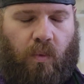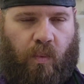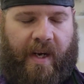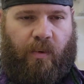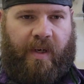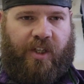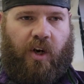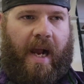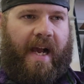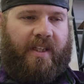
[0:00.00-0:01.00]
when it
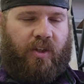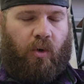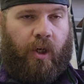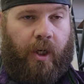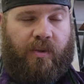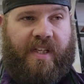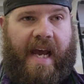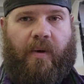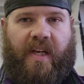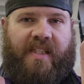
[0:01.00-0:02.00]
retracts or goes
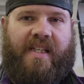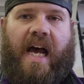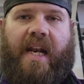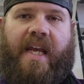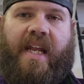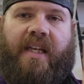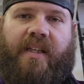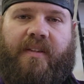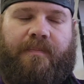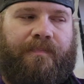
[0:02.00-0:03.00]
down, it's not
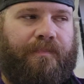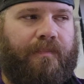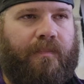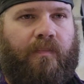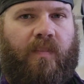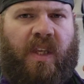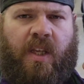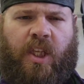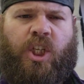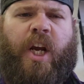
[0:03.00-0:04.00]
hitting
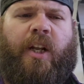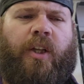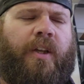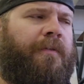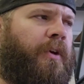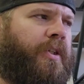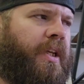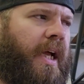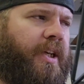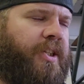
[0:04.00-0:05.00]
the channel in the
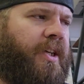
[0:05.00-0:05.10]
fuselage.